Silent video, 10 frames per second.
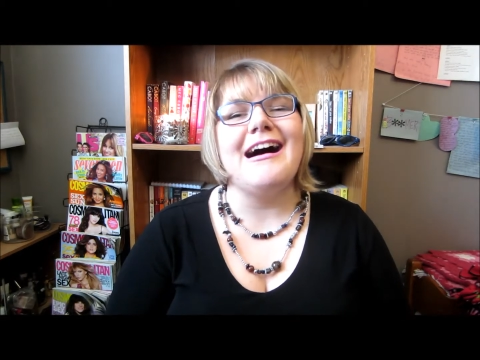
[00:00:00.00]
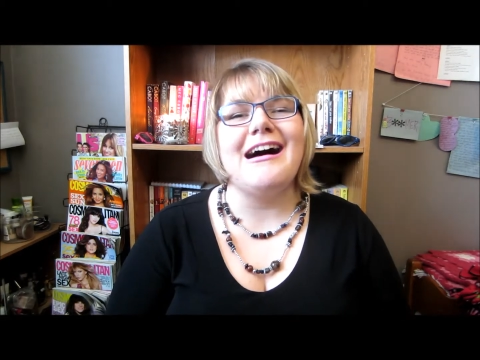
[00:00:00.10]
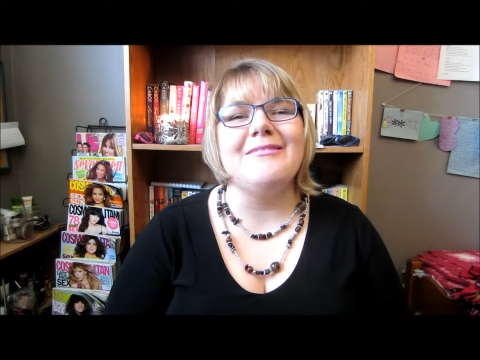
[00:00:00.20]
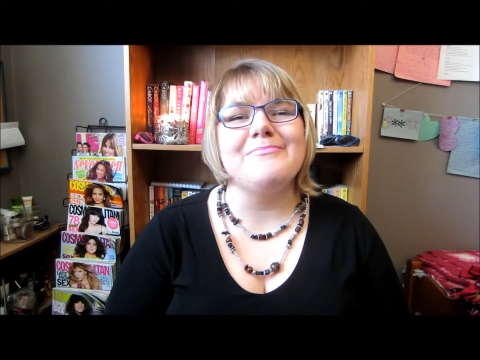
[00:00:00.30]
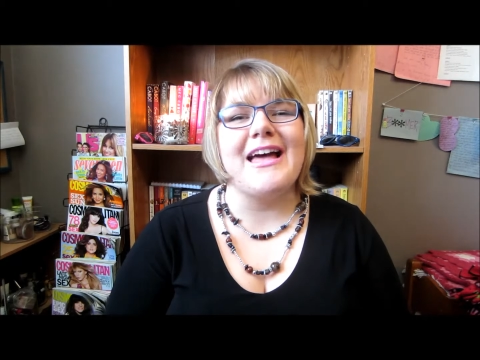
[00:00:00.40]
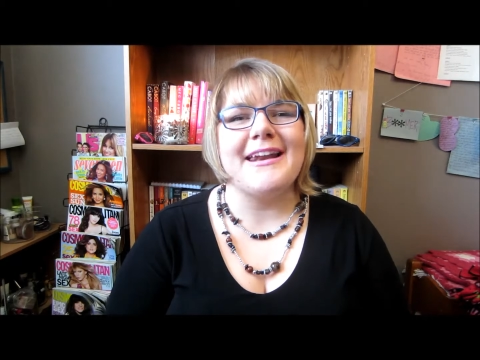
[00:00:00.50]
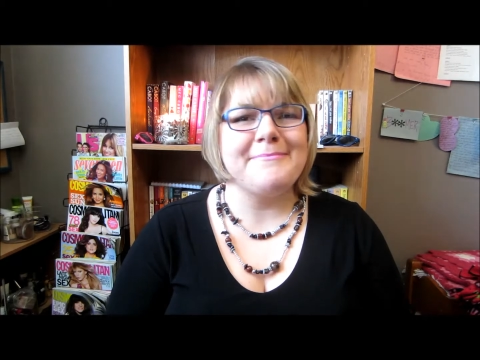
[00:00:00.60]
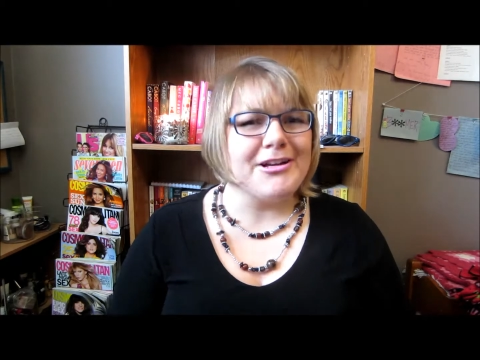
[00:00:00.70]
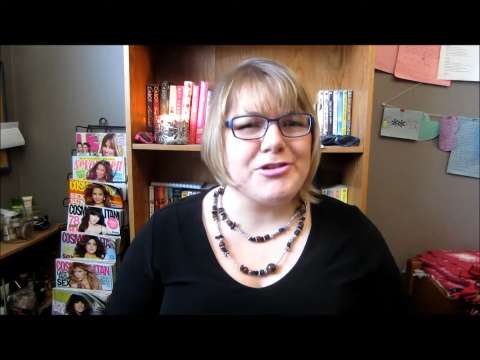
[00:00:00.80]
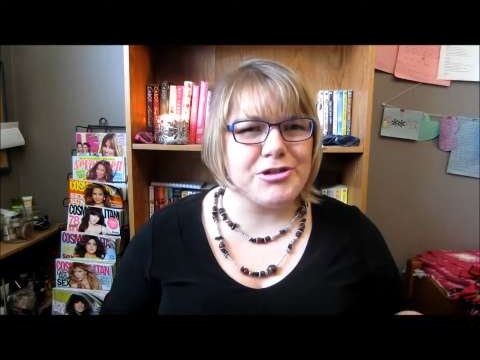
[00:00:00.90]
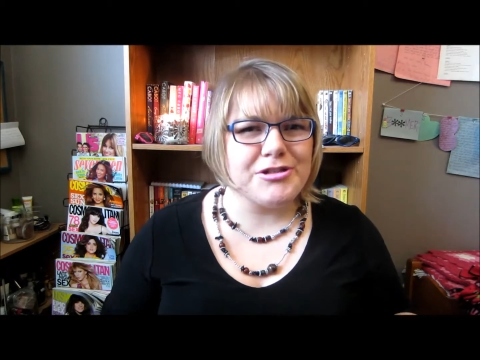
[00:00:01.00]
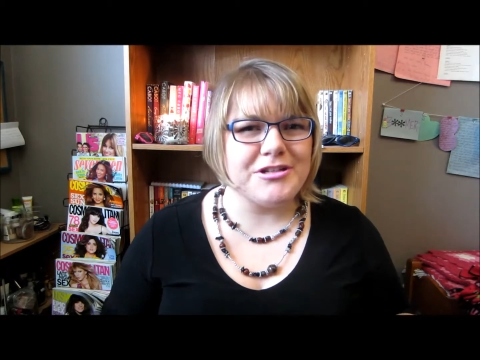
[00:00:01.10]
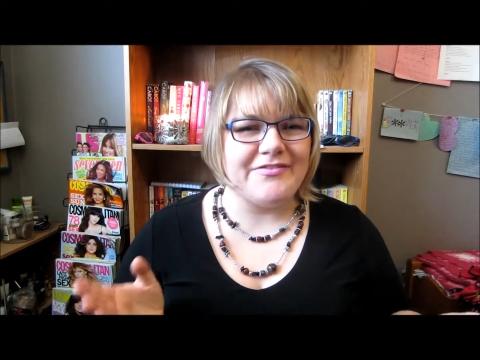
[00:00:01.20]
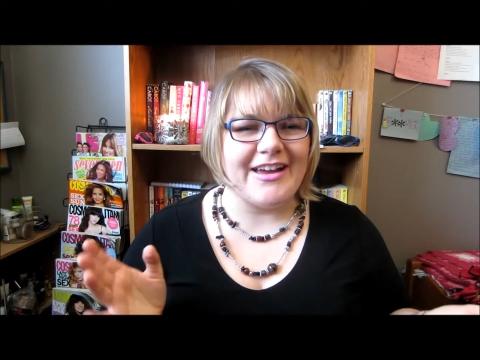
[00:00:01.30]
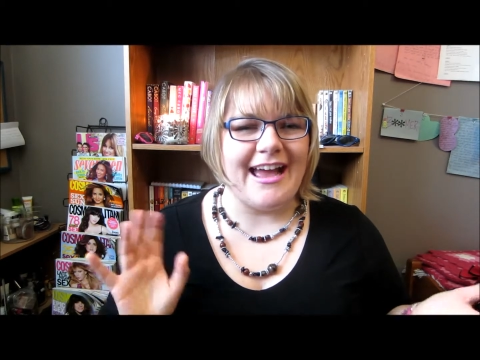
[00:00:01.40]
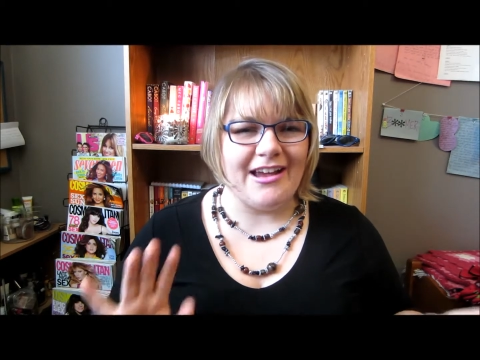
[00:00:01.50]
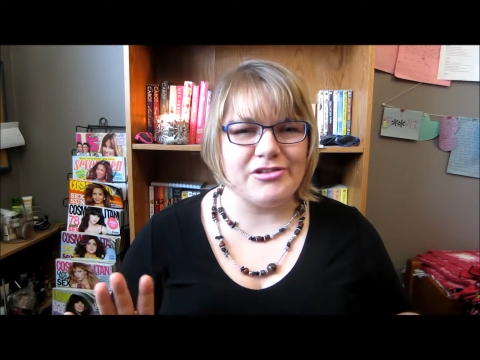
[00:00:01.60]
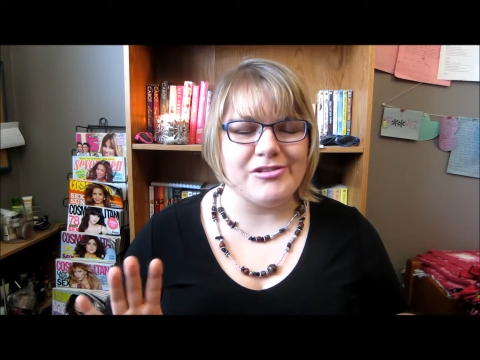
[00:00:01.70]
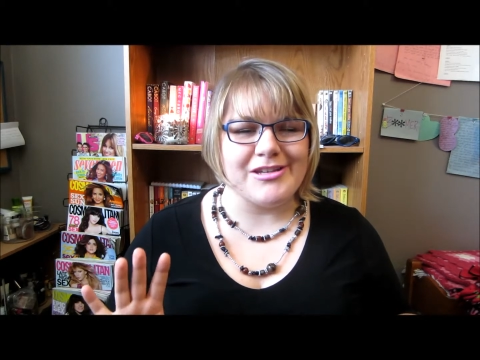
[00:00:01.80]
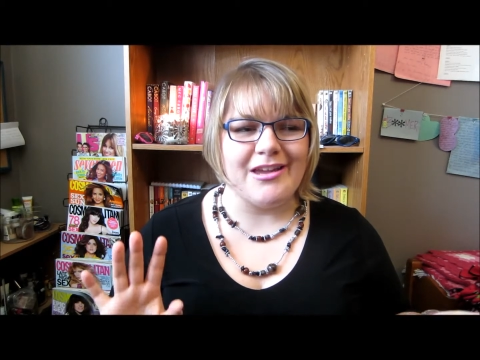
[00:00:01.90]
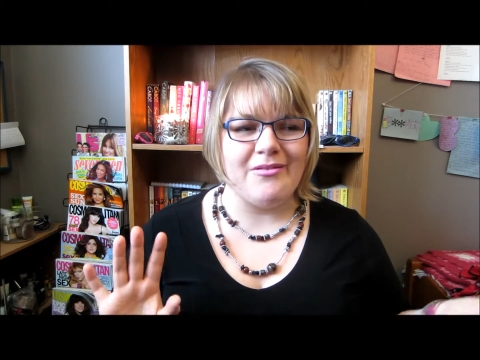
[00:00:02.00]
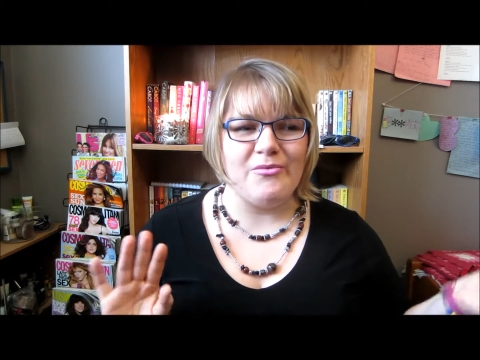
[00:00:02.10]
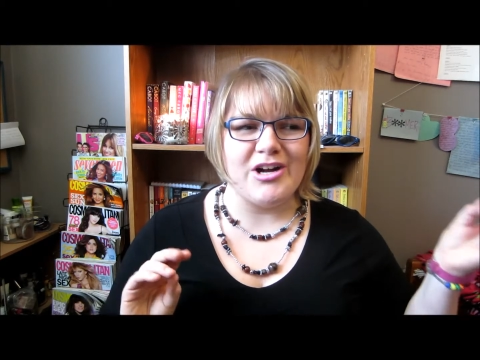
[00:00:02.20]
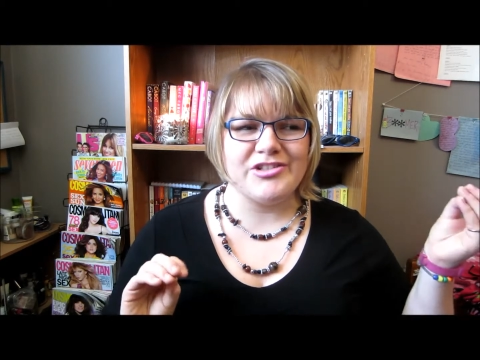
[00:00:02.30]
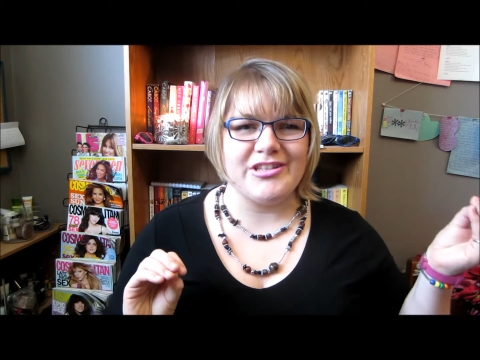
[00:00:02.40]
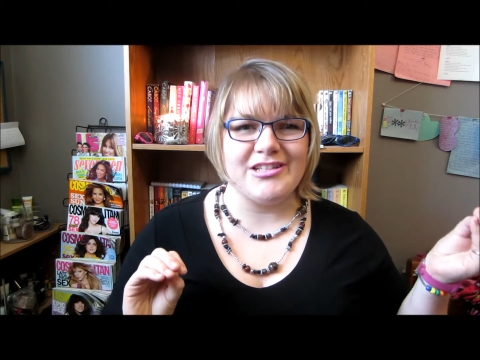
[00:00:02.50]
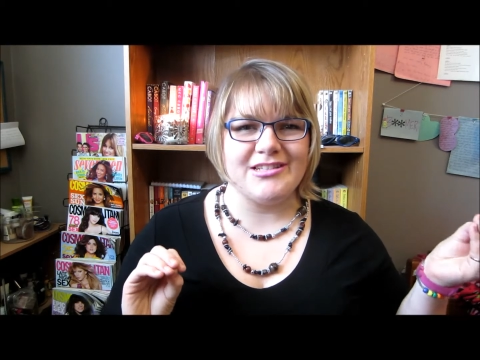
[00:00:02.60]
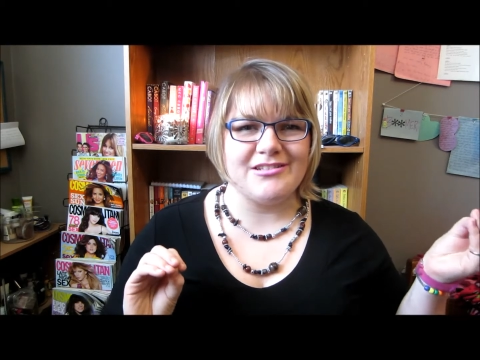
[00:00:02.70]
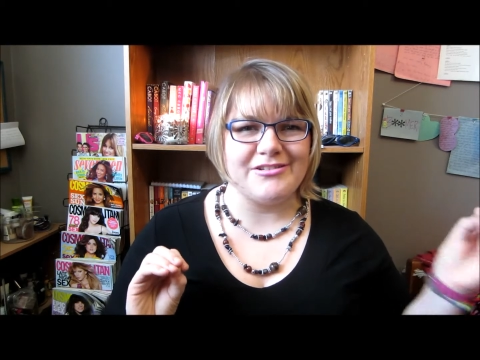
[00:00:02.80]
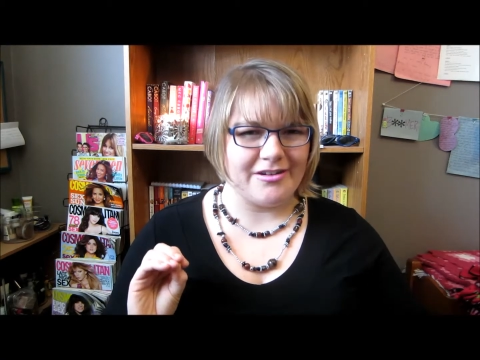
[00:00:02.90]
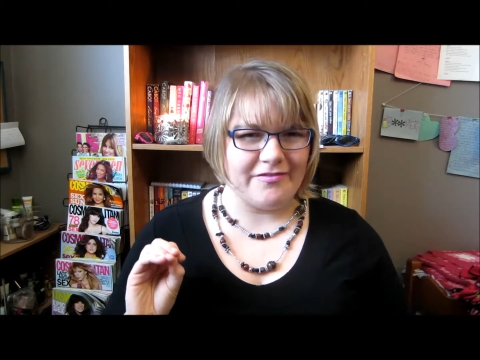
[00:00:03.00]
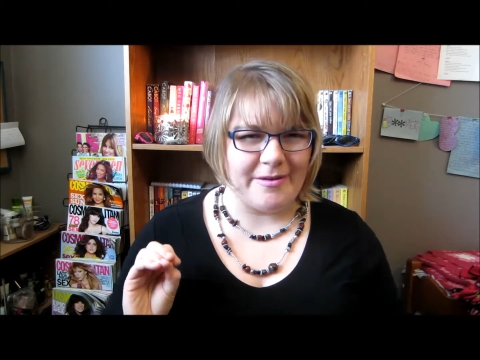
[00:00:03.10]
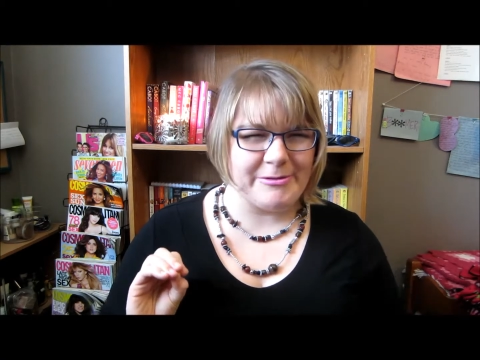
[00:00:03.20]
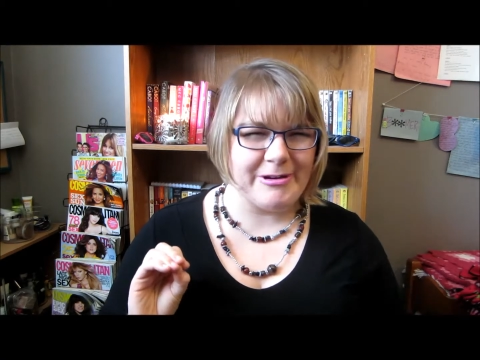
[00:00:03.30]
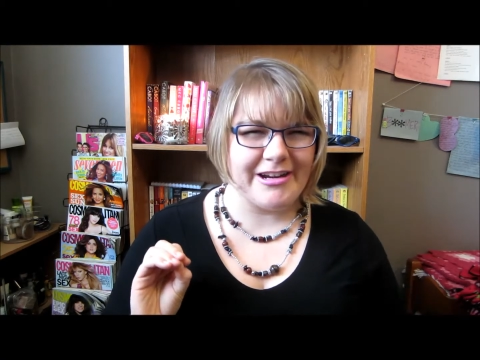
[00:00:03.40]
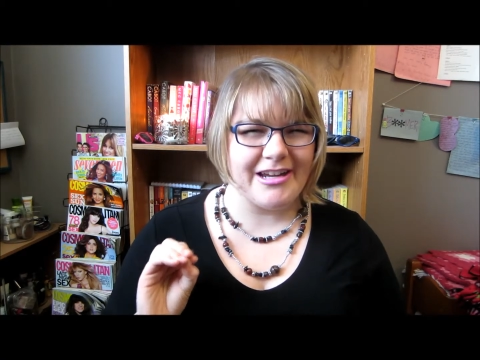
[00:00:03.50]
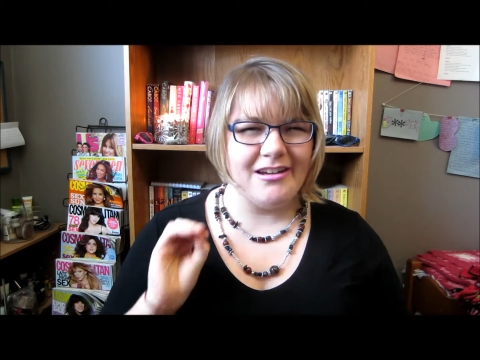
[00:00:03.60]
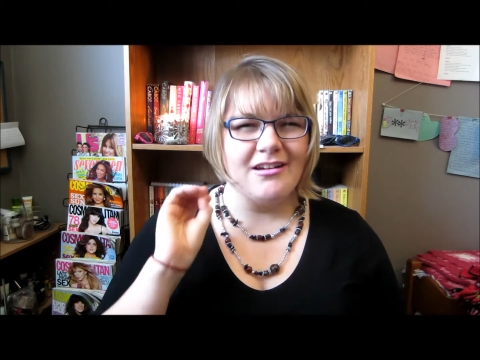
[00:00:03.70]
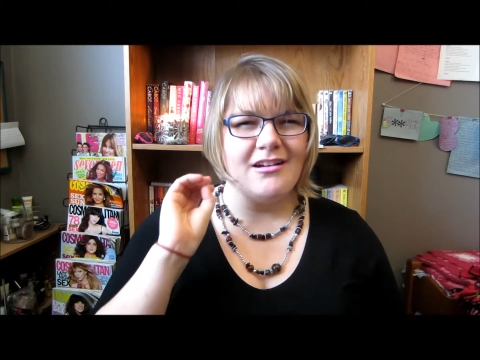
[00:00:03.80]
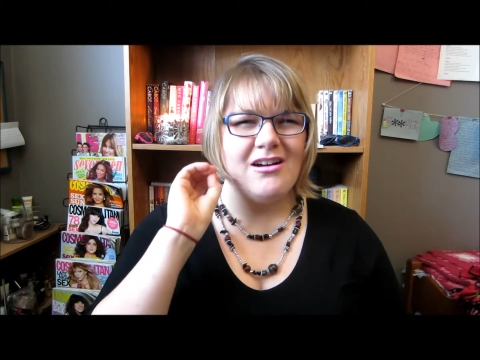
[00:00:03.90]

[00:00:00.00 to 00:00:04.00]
And I'm not sure if I actually watched this during February